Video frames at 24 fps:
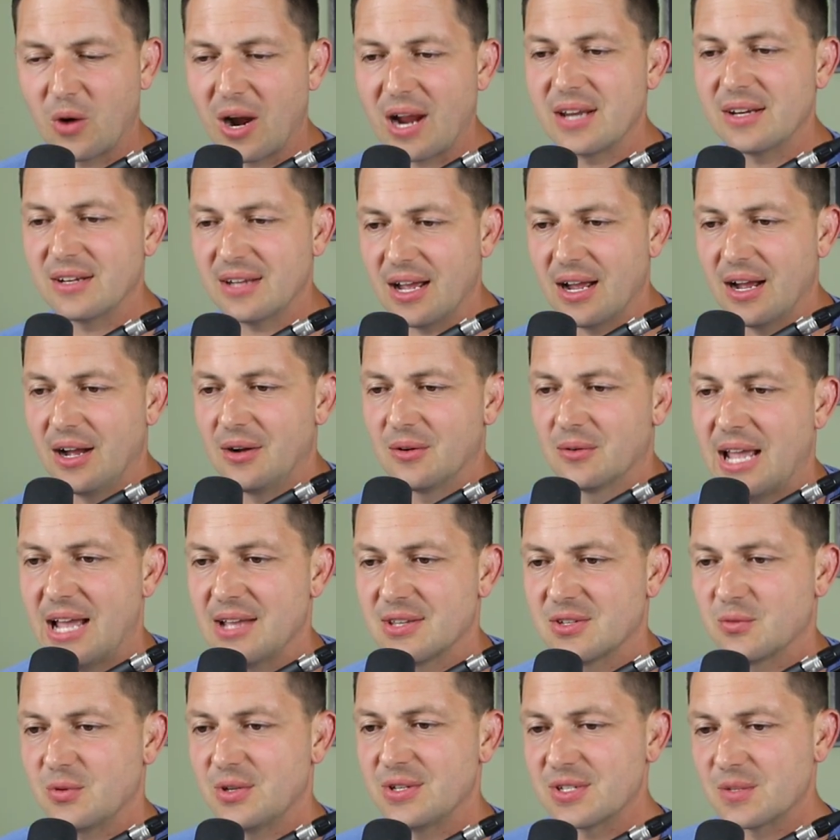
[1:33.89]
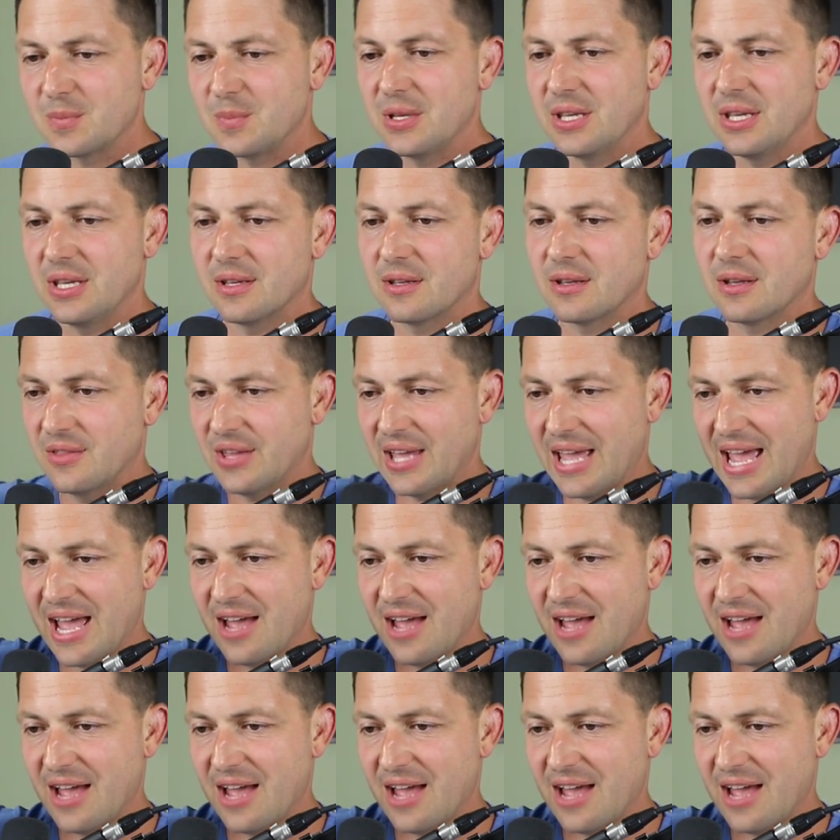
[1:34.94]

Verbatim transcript: right now, as we speak, the